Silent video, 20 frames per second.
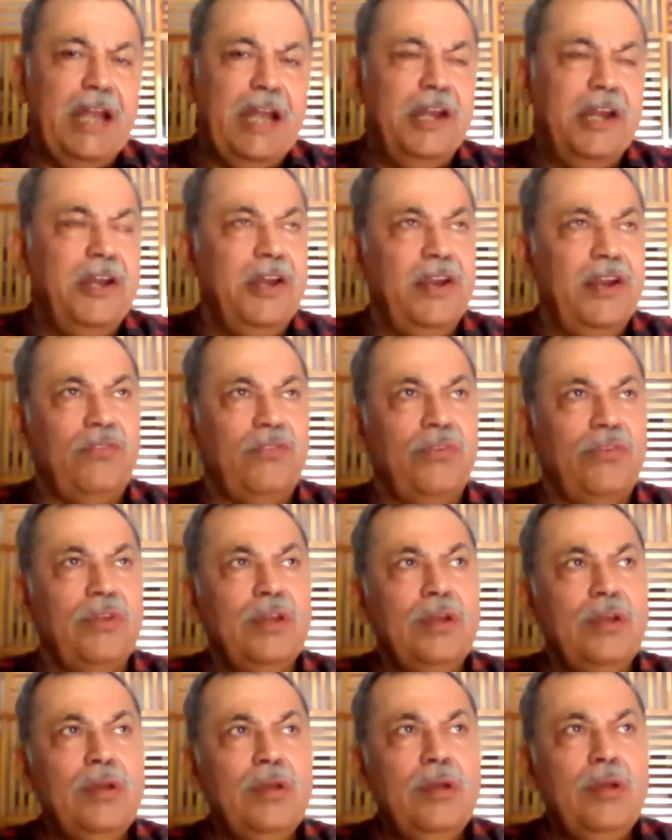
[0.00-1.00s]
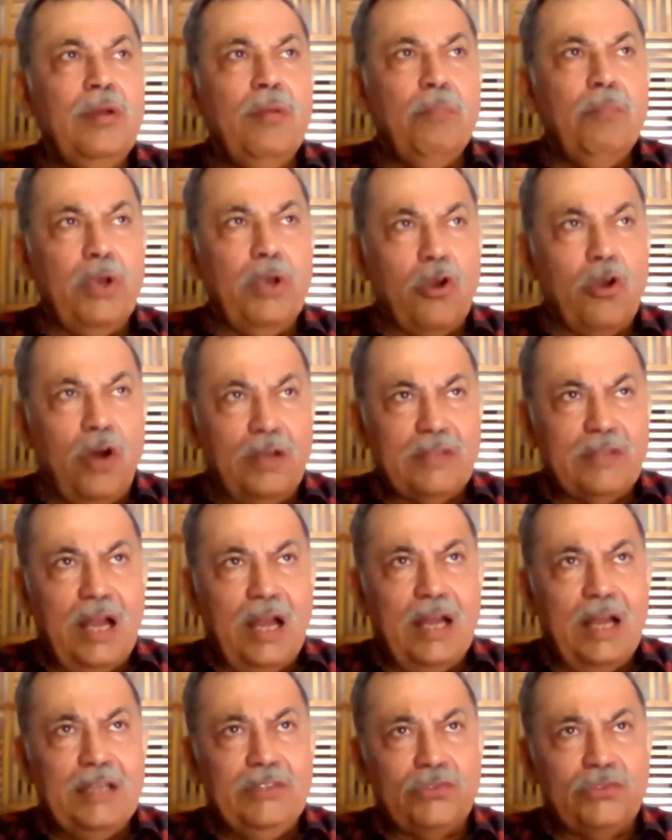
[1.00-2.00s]
candidates. Because
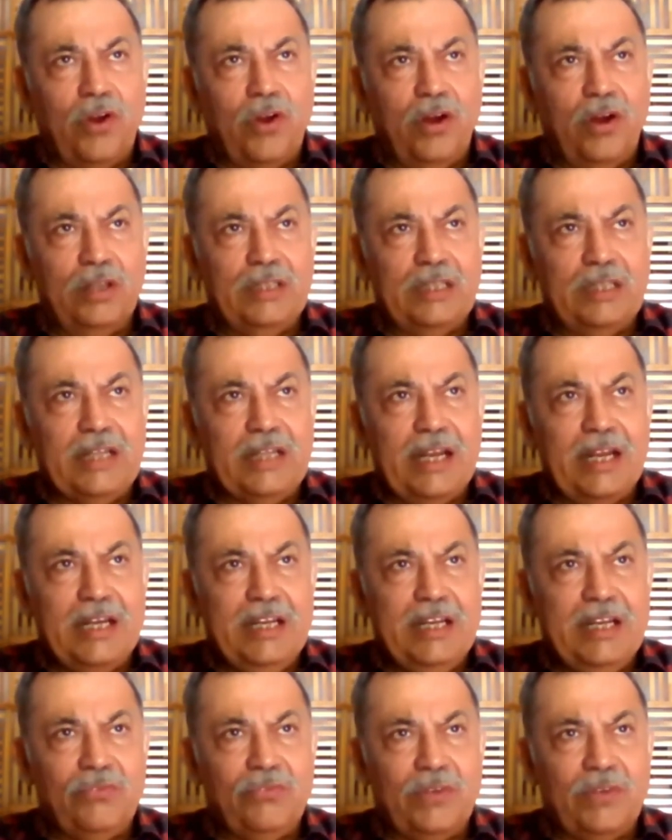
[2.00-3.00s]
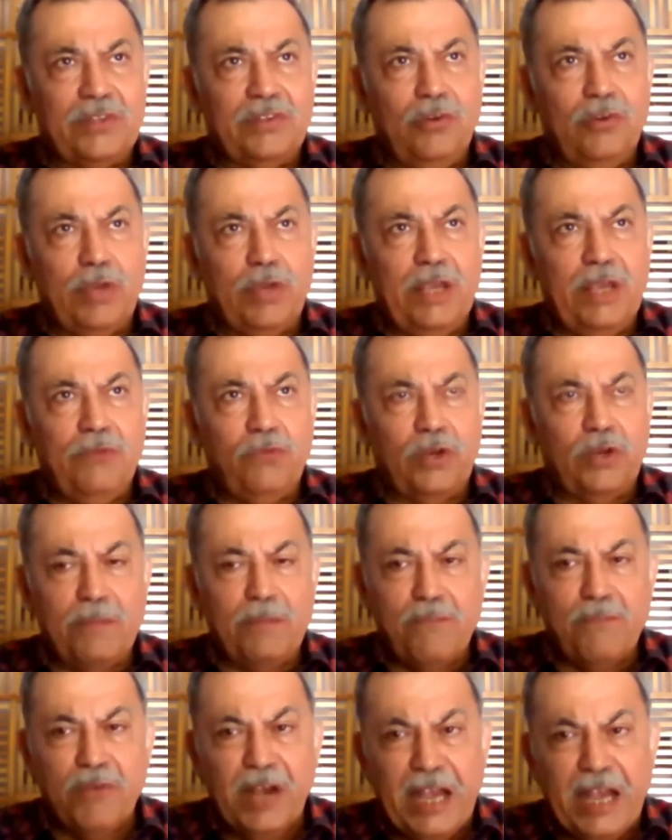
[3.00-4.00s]
I saw that candidates were looking for
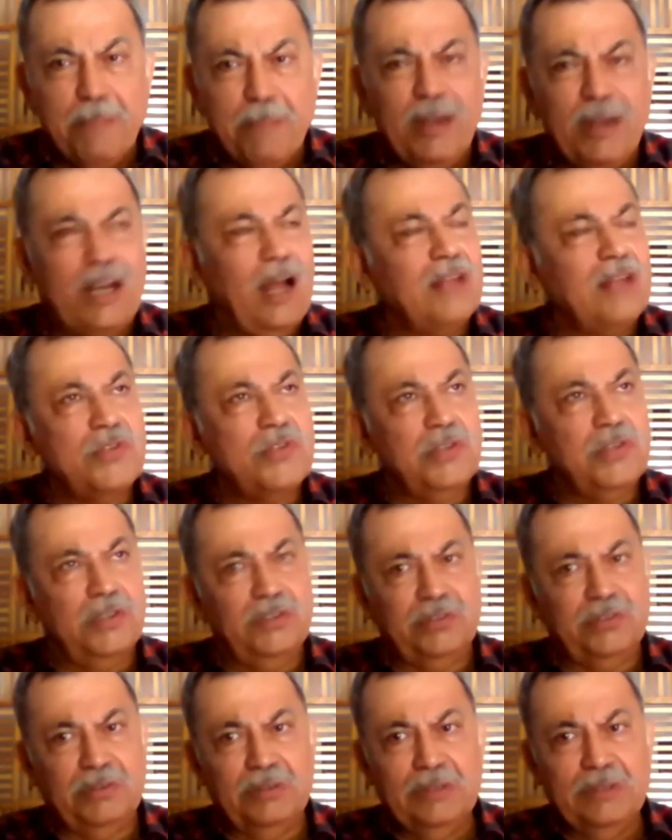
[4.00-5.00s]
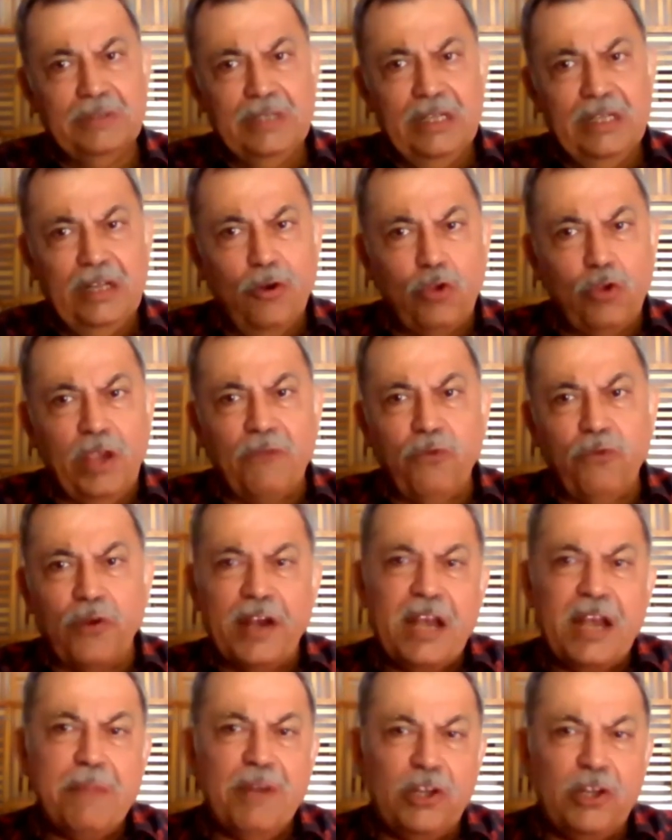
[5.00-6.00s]
some ready-made answers, looking for
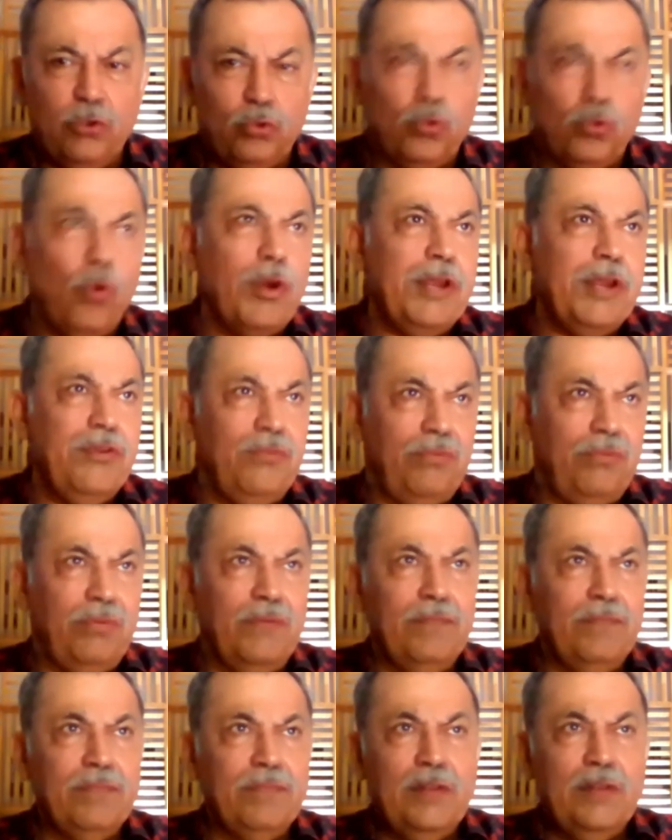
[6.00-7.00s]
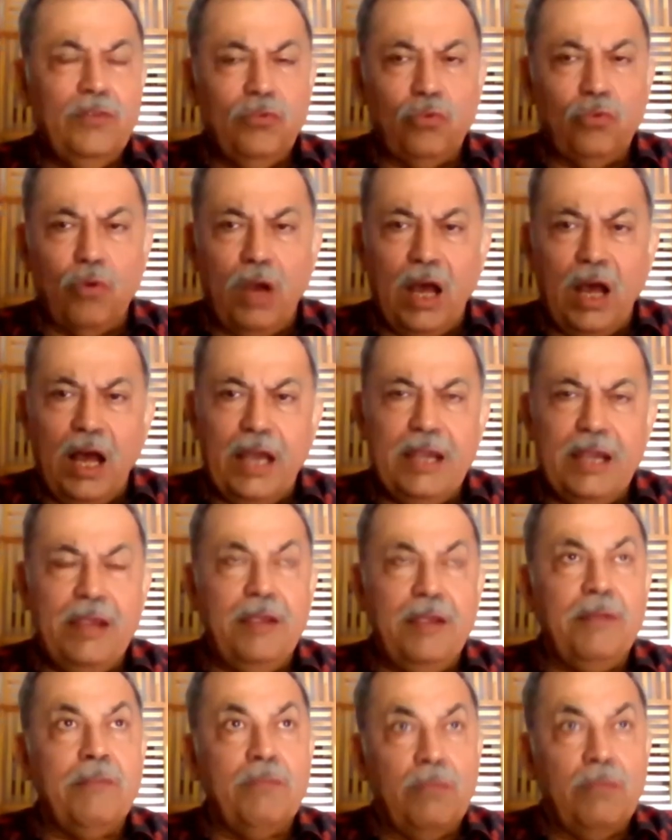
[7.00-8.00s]
ready-made stories. So
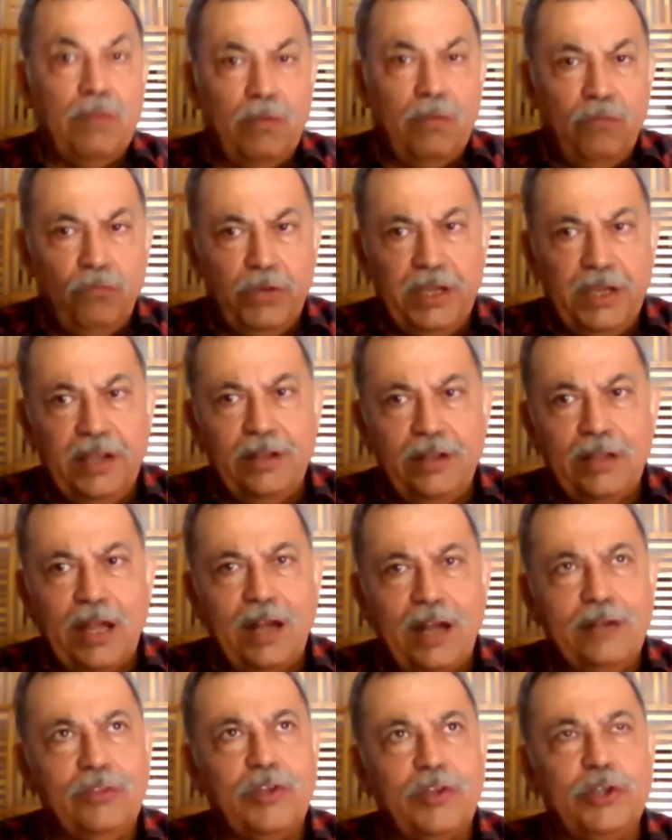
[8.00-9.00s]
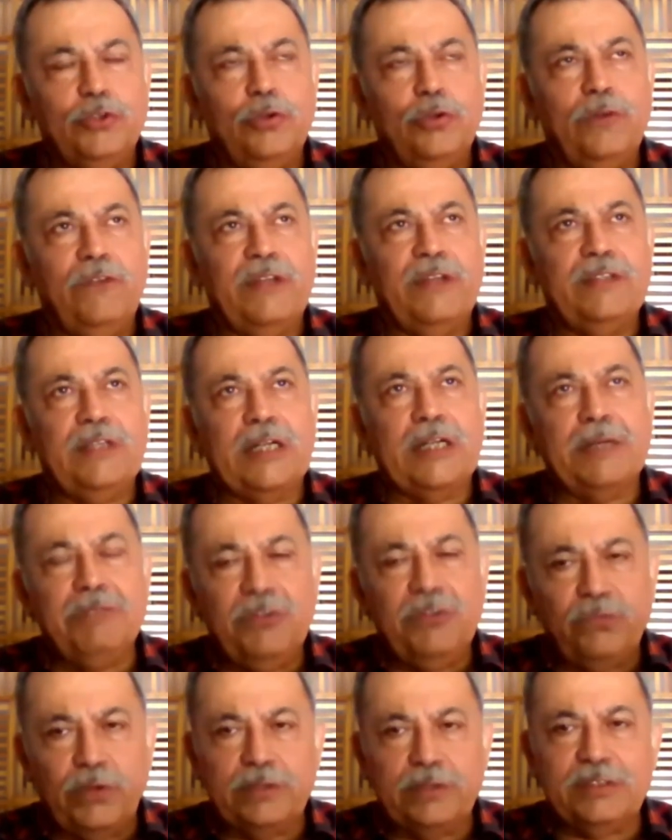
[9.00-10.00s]
we at Trishul Defense
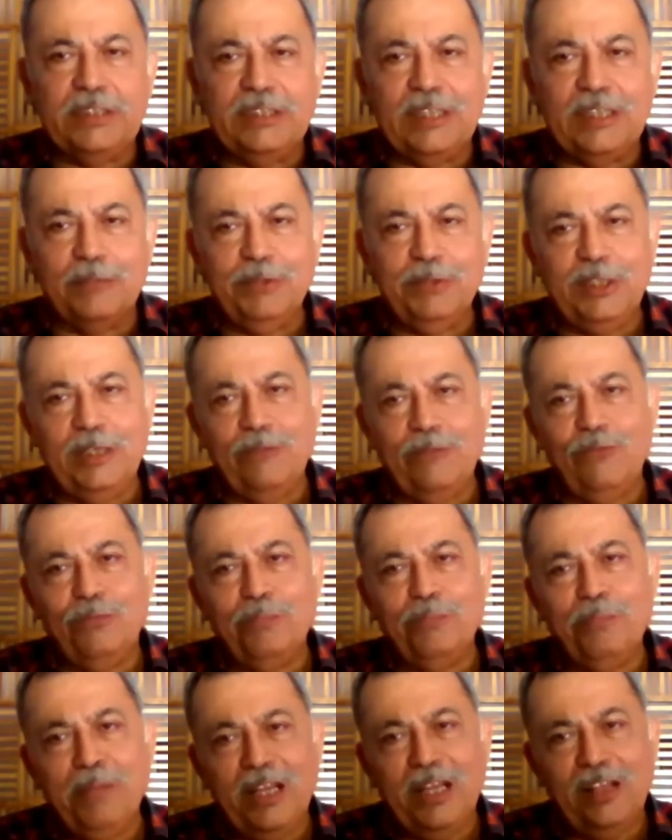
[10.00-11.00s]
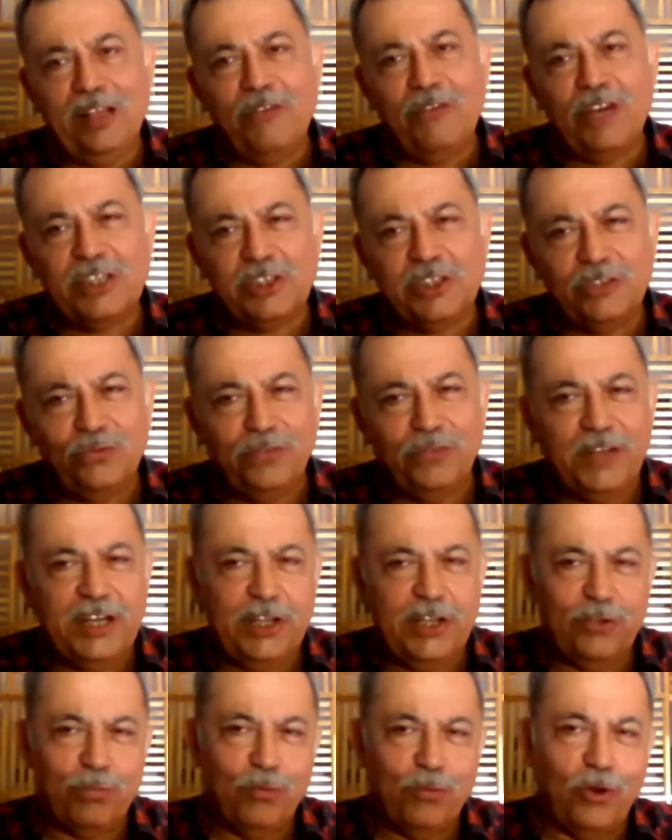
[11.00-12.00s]
Academy, first thing that we did, made the batches
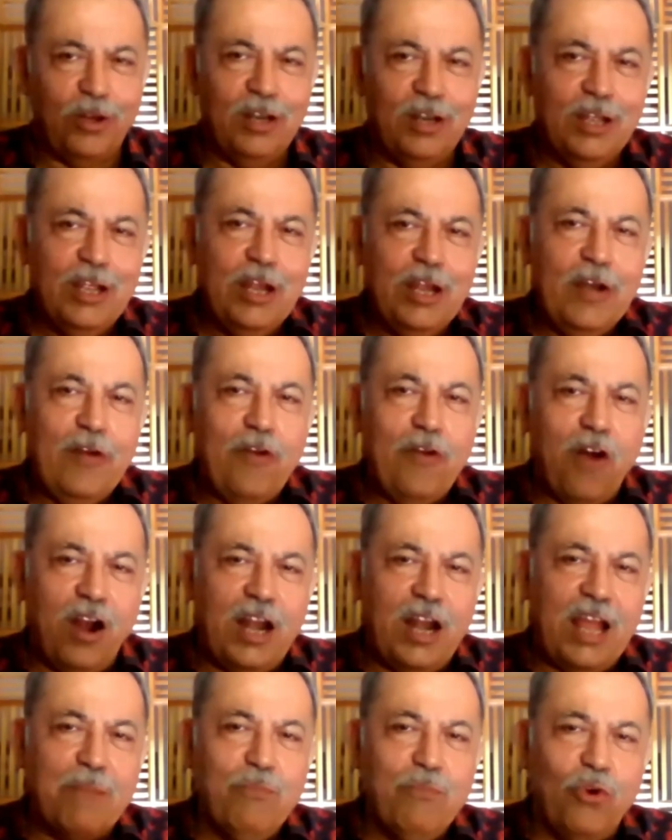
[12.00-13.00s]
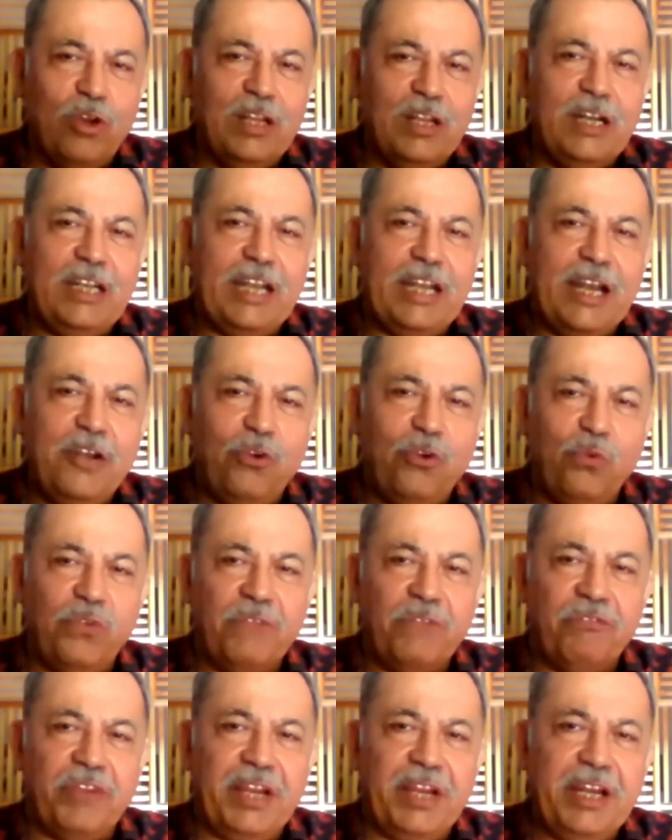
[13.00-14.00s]
very small. Not have more than 10 to
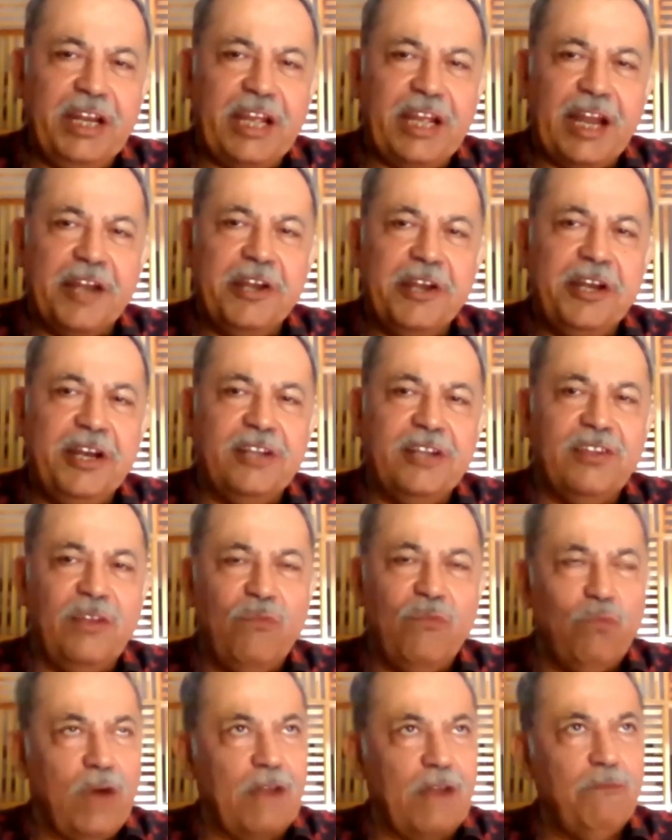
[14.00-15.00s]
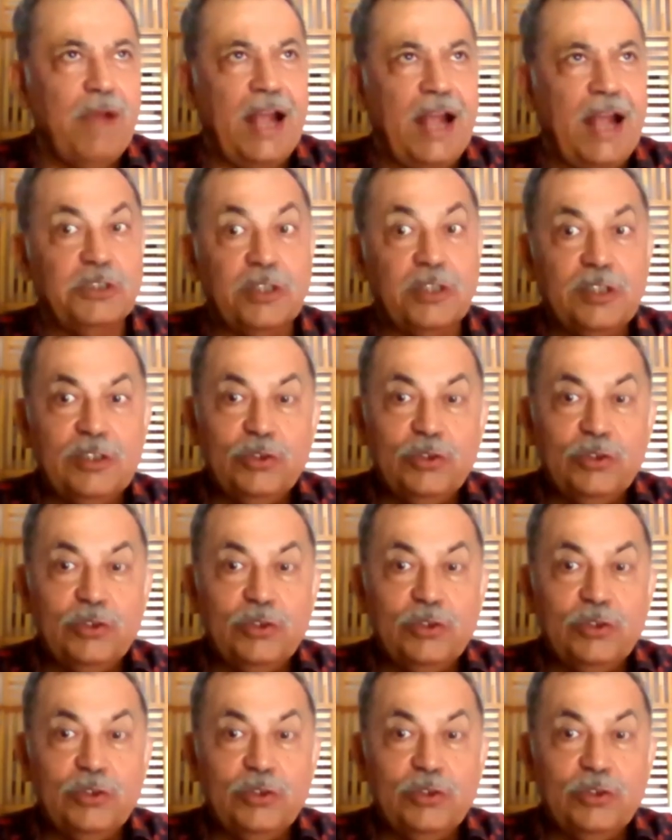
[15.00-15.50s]
15 candidates in one batch,